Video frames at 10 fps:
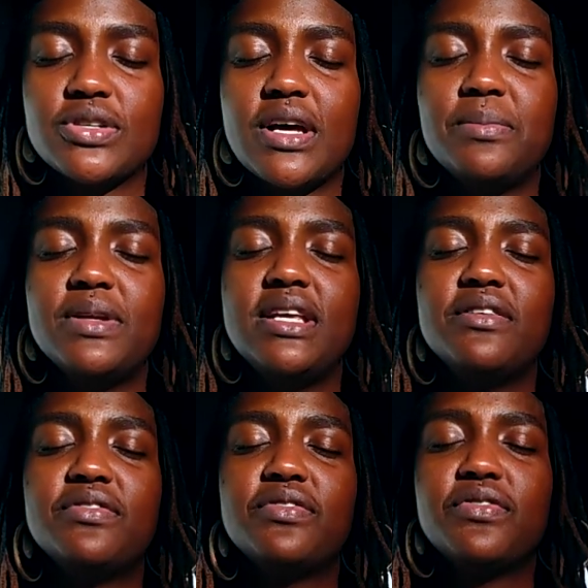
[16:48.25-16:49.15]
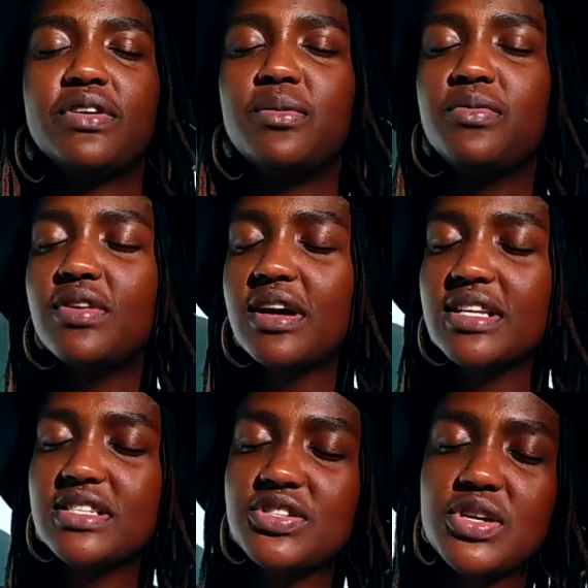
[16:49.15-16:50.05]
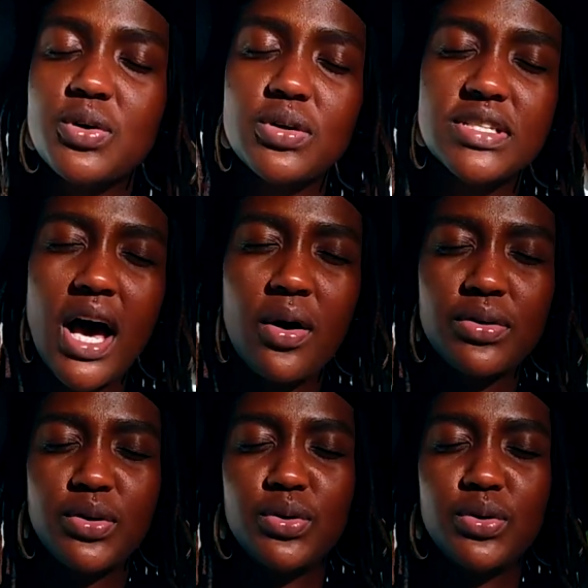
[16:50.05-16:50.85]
I believe the rest trickle down, you